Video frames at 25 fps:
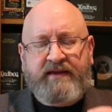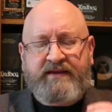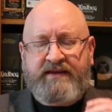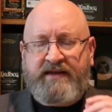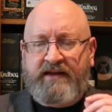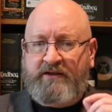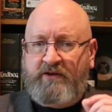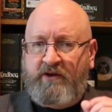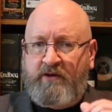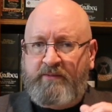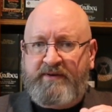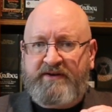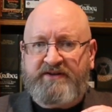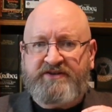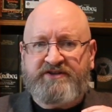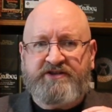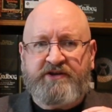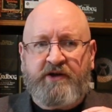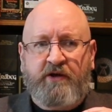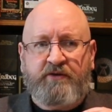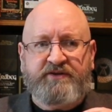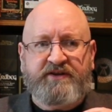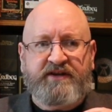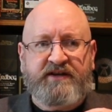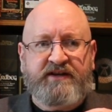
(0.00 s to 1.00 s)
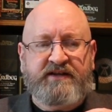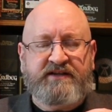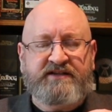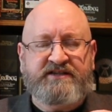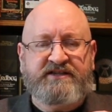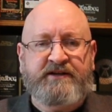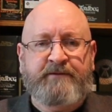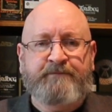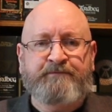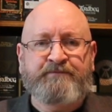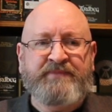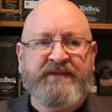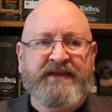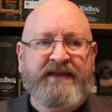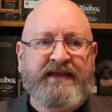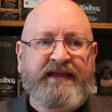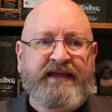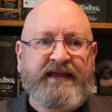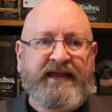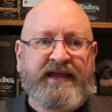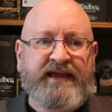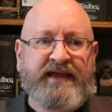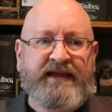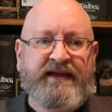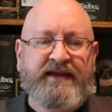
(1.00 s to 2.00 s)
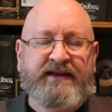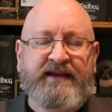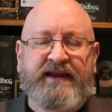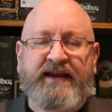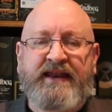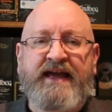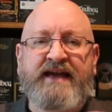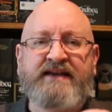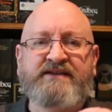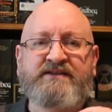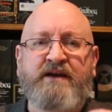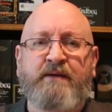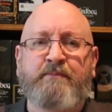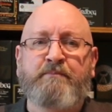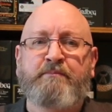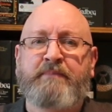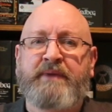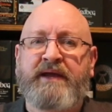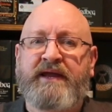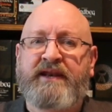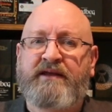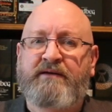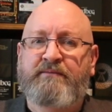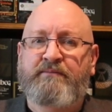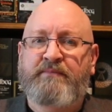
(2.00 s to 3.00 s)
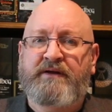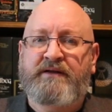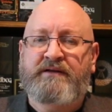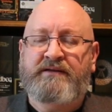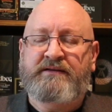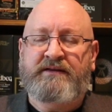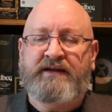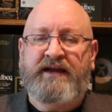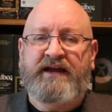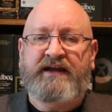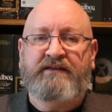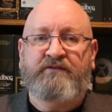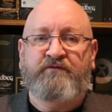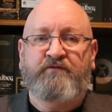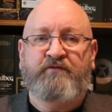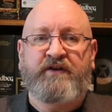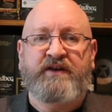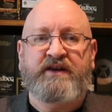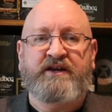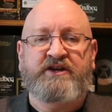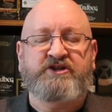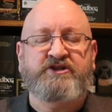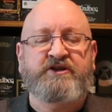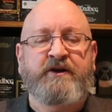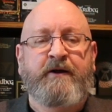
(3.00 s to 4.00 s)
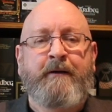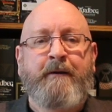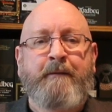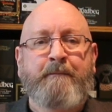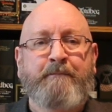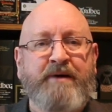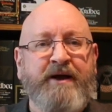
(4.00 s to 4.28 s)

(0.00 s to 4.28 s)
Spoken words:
Get a little bit of saltiness, and it has a medium length finish.